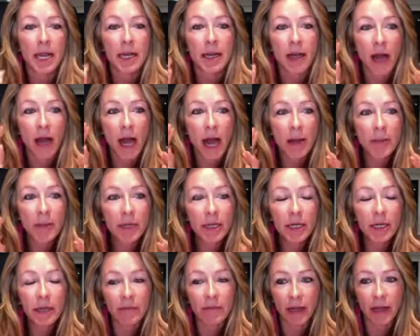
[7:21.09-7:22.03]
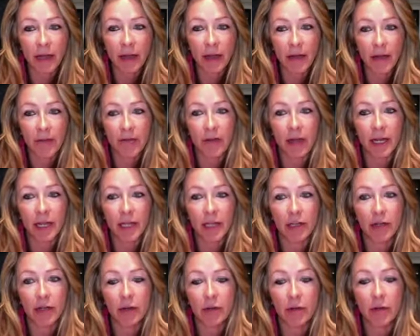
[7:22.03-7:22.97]
now, I'm going to invite, invite
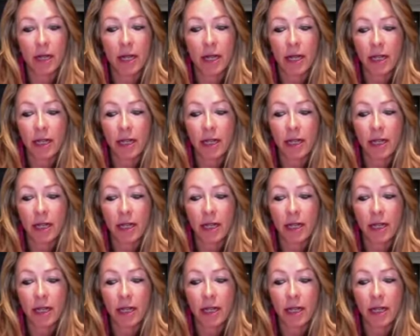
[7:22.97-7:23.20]
you